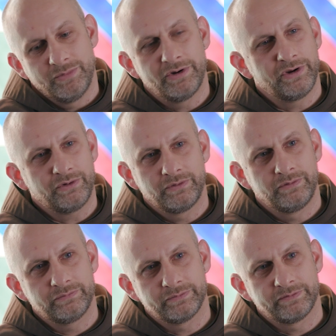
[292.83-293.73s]
Mary
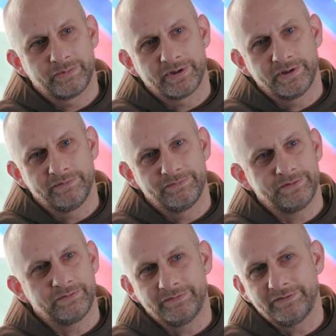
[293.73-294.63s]
Cruz was by
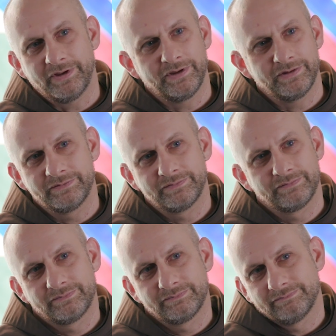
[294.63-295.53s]
Victor's side
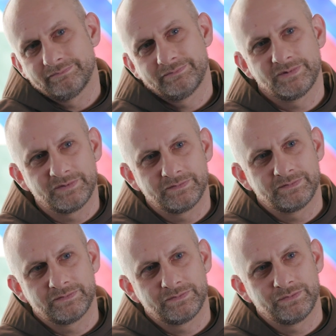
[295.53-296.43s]

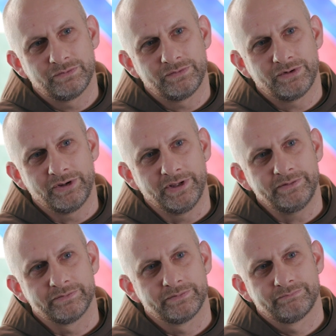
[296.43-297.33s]
to the very
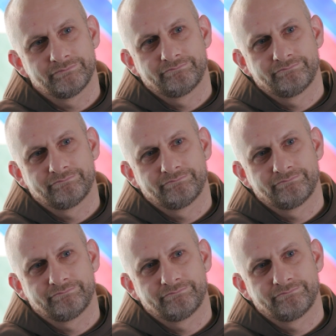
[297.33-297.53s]
end.